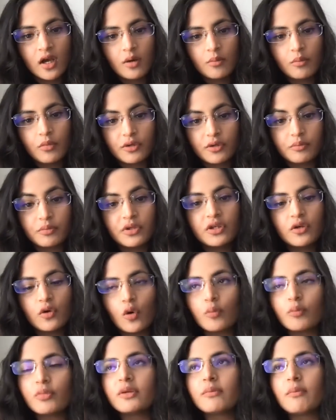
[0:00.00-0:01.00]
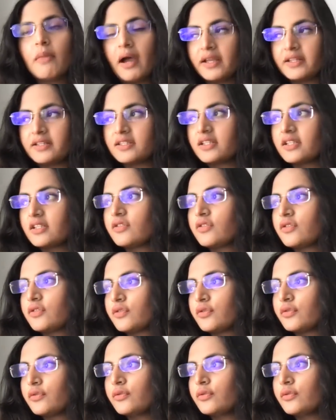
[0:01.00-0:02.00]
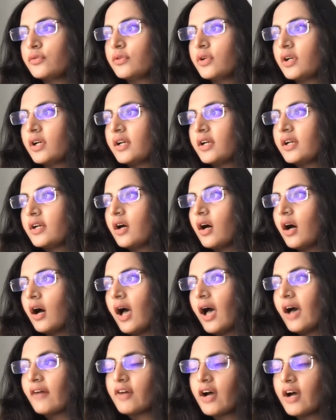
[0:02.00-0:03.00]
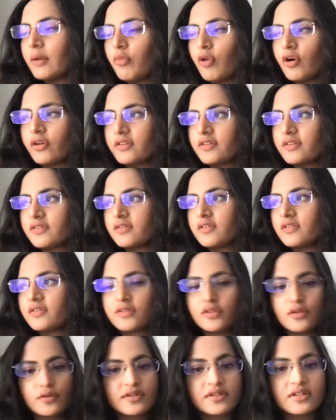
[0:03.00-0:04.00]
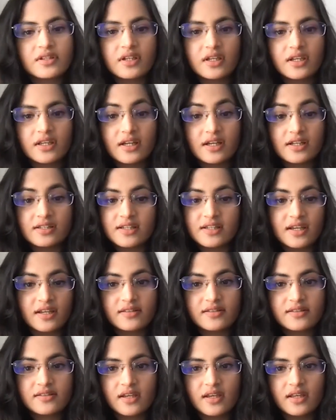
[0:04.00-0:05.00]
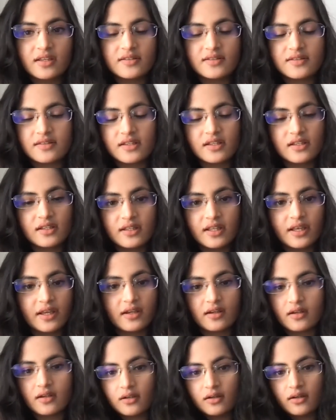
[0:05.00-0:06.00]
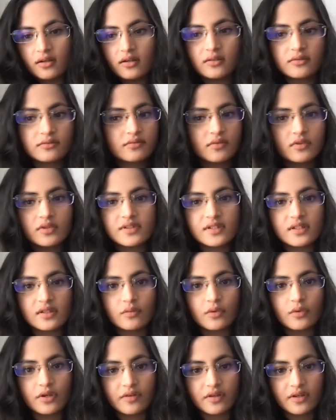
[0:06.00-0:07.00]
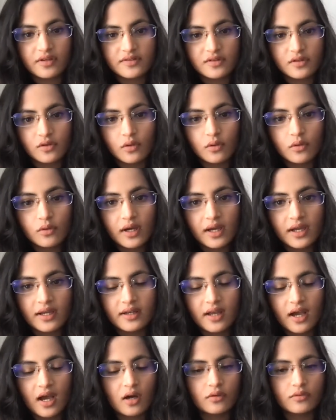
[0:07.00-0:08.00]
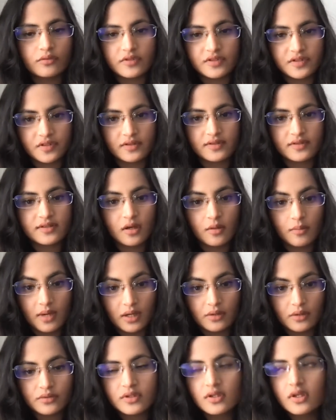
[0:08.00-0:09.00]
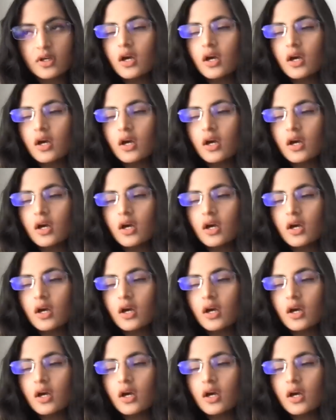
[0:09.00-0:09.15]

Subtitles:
but be open minded to have a hypothesis, use the data, test, and see like see where things go and how results come out.